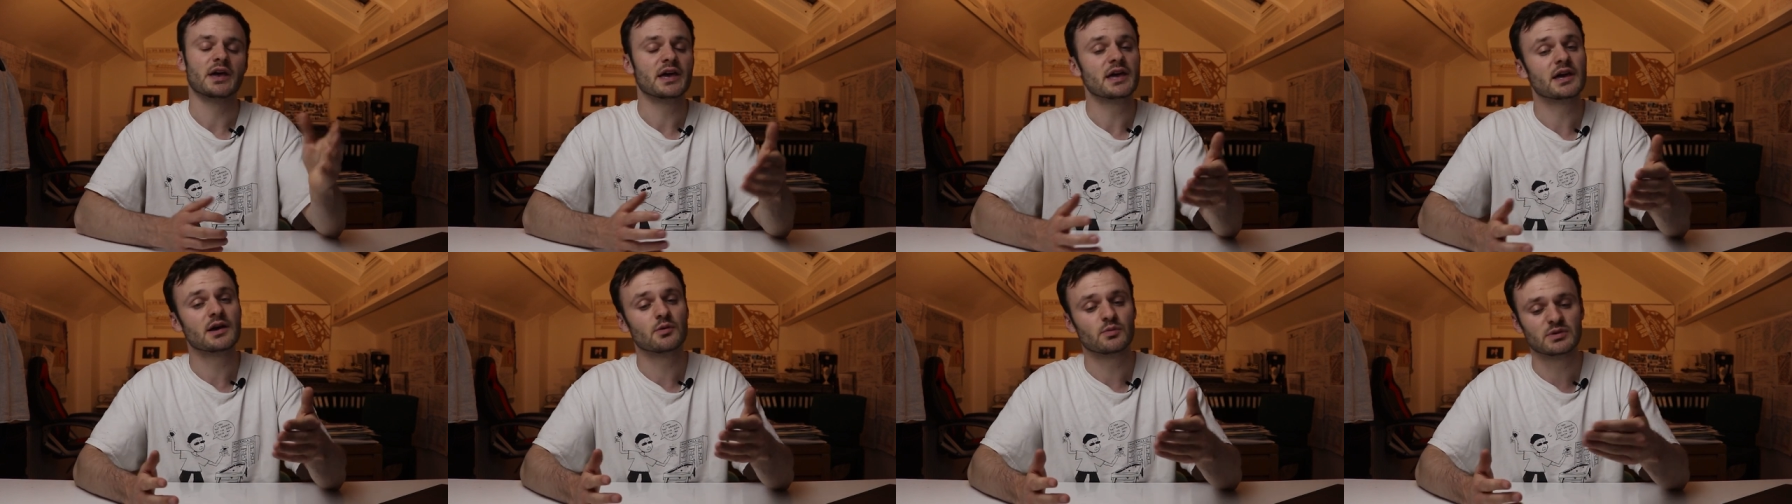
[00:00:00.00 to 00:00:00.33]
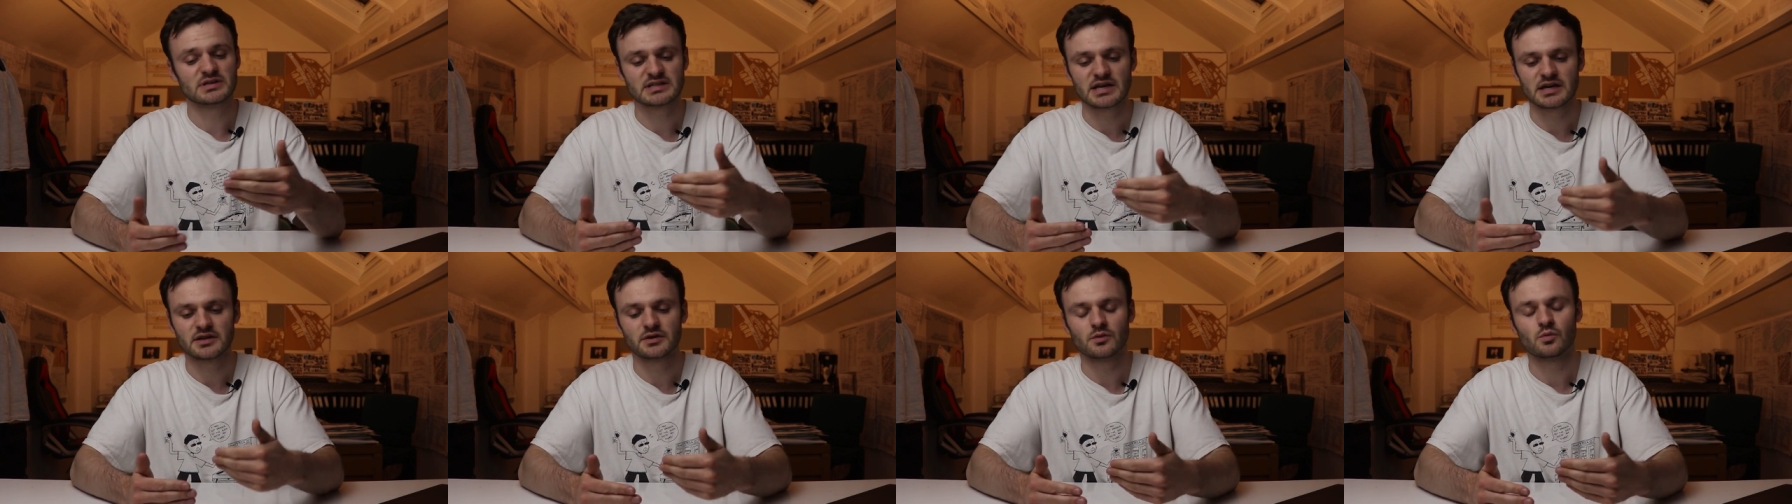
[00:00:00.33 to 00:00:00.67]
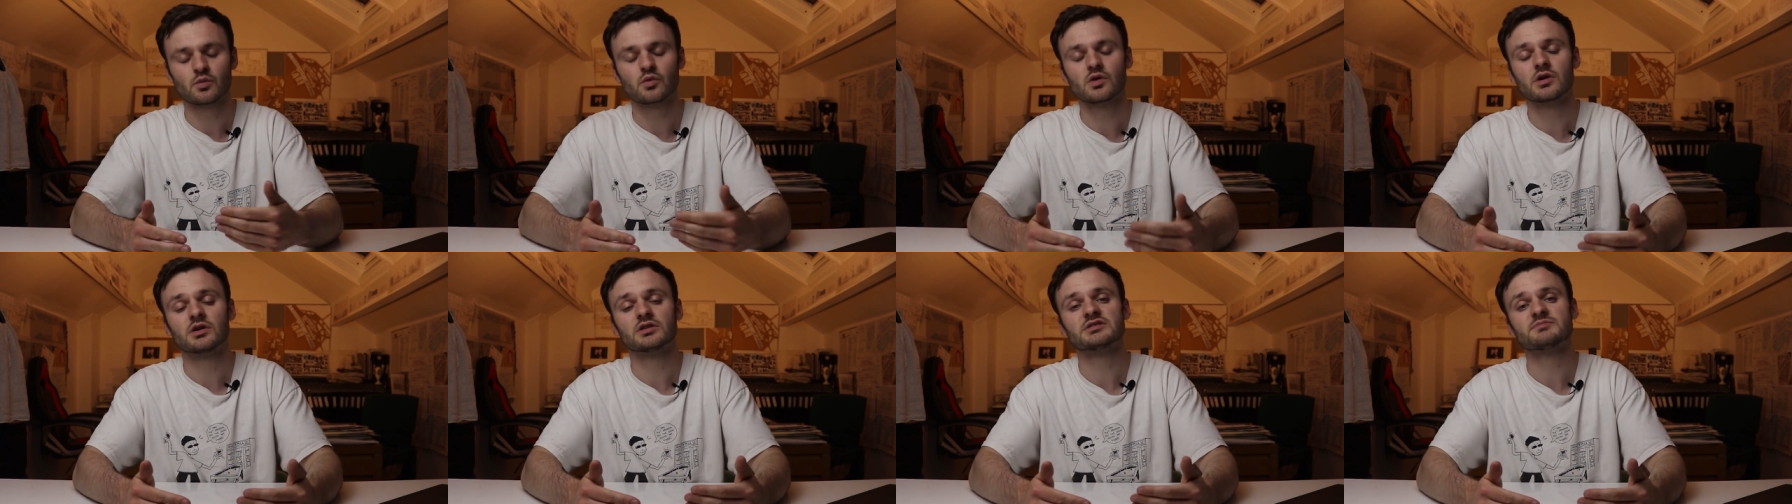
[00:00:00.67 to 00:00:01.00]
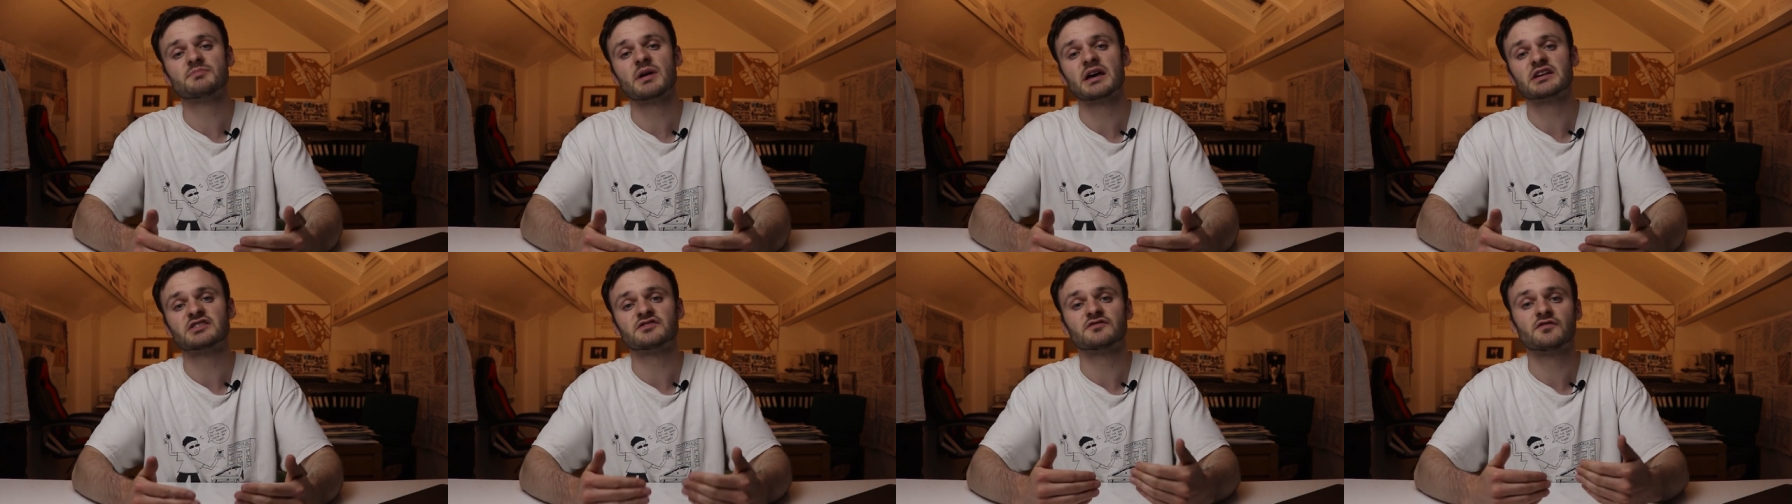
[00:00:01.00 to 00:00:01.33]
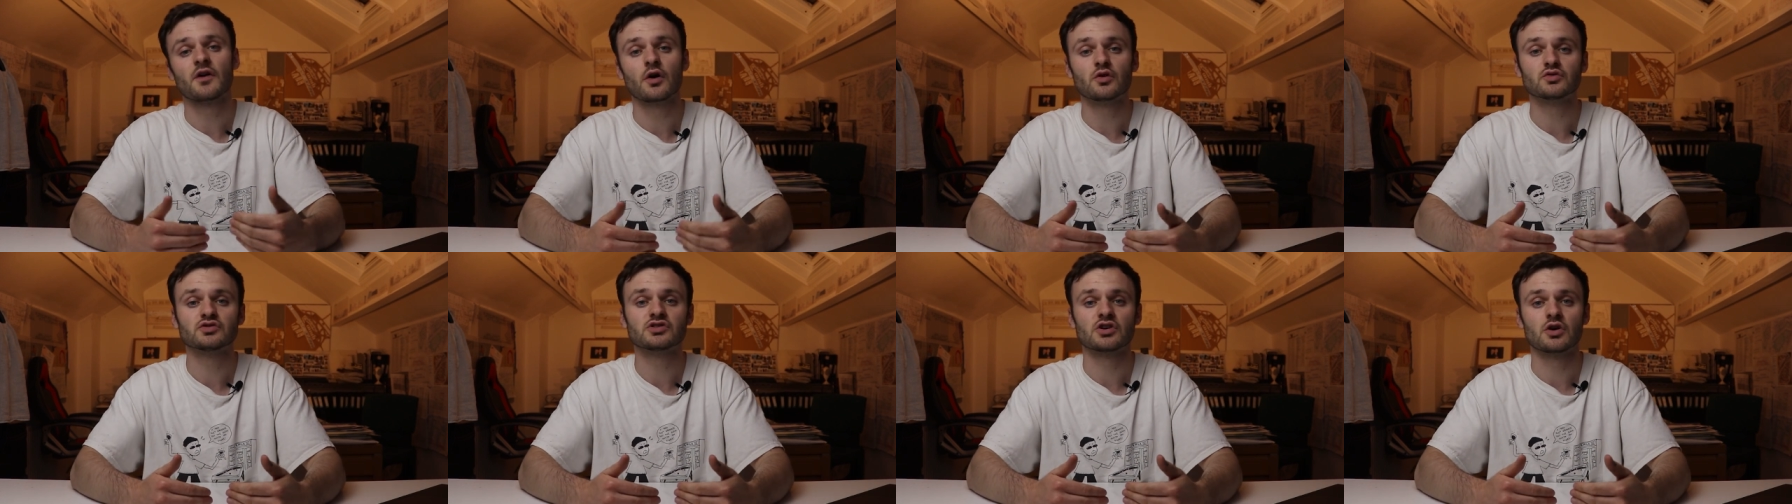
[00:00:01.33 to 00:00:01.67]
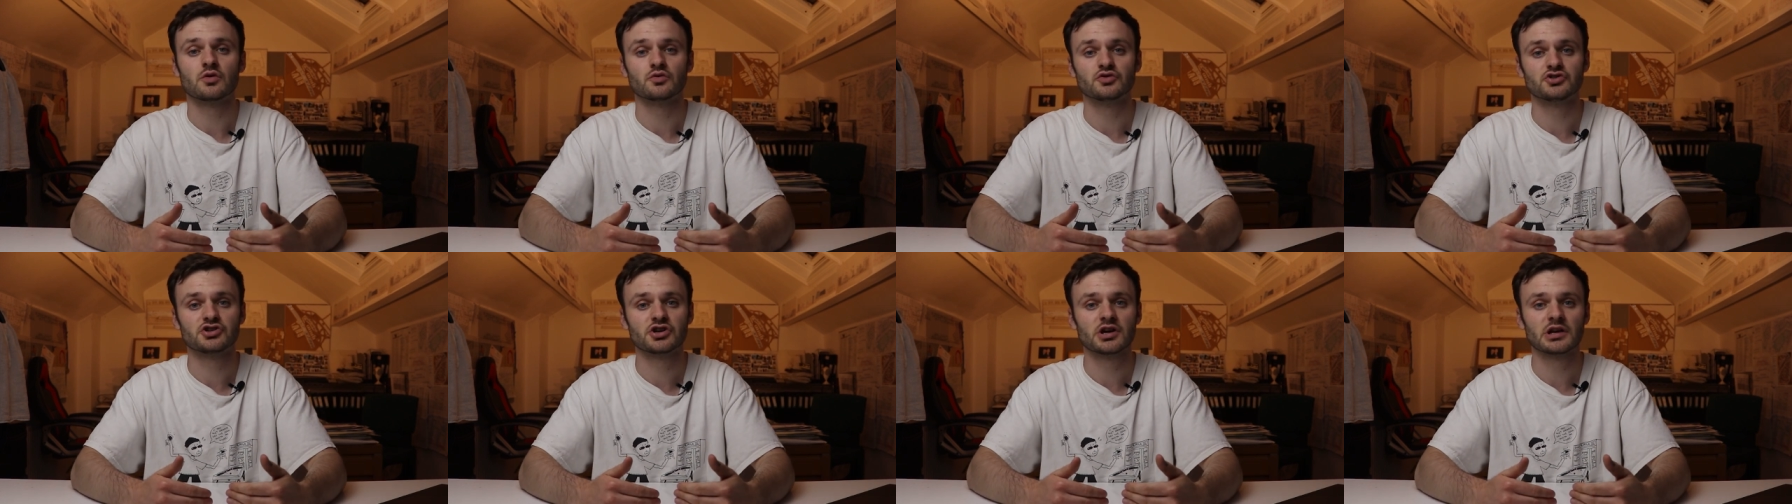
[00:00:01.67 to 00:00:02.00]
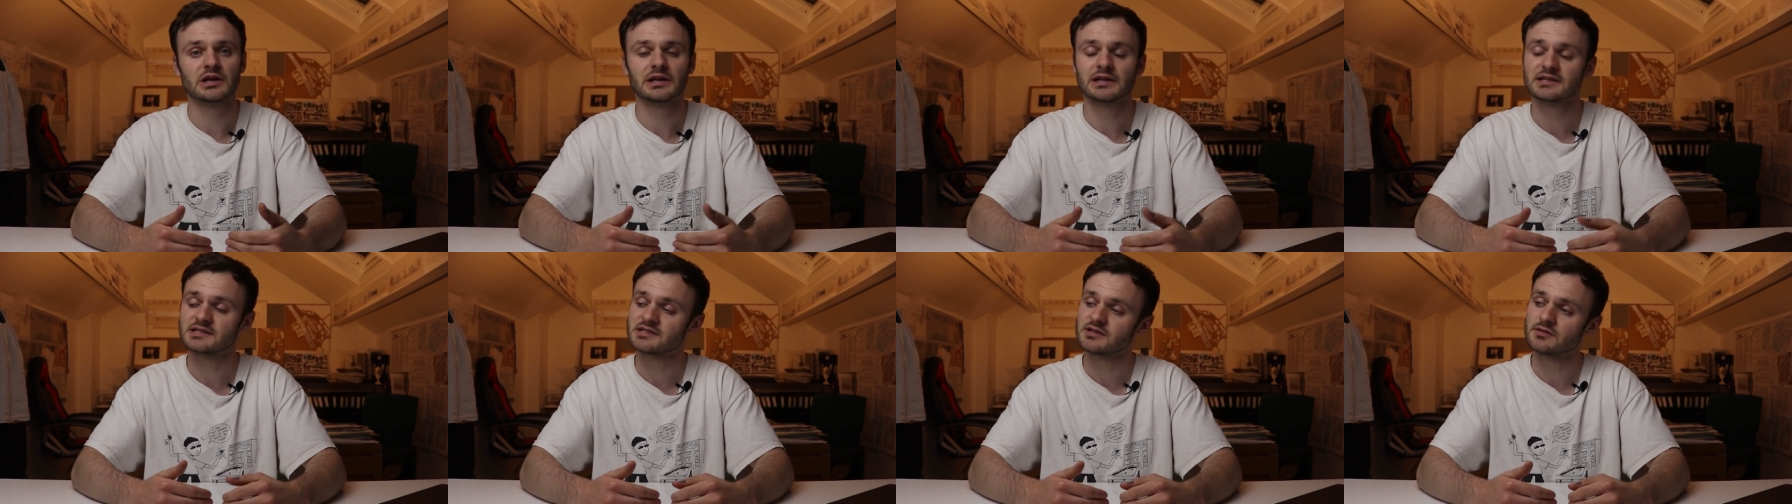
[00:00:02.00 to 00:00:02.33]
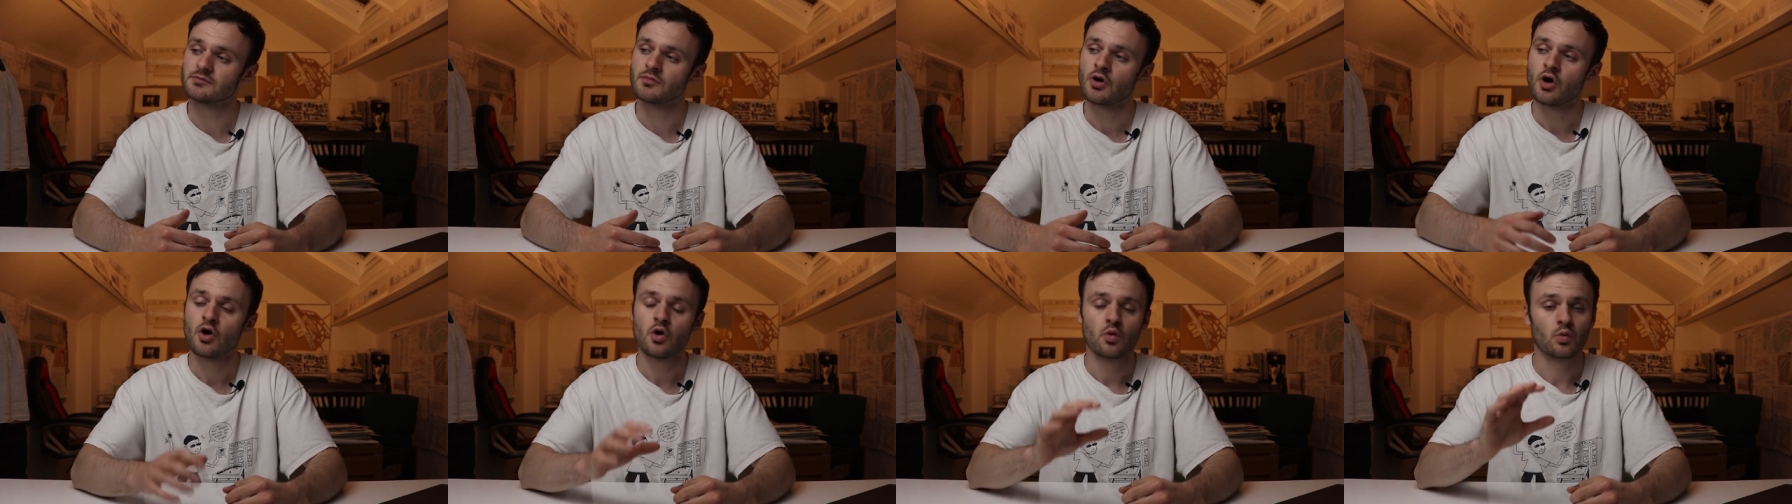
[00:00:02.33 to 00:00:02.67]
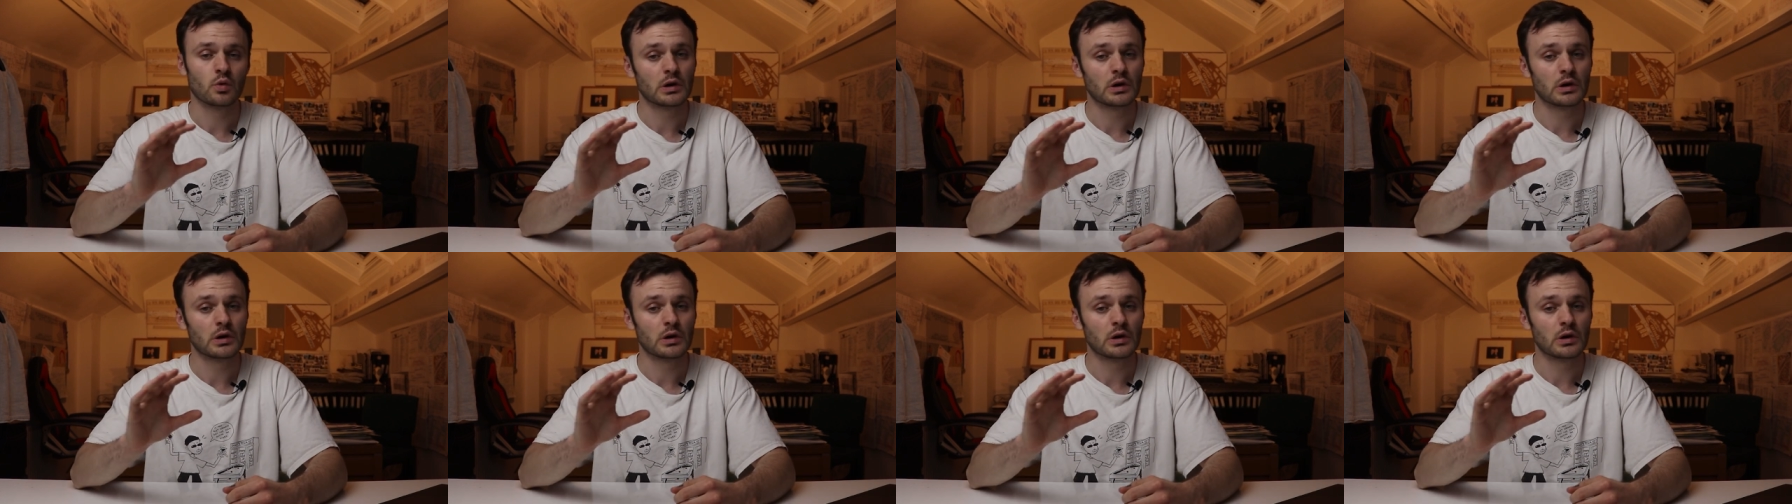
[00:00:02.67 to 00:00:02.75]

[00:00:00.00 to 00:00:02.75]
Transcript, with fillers: Here we take the world's best photojournalism,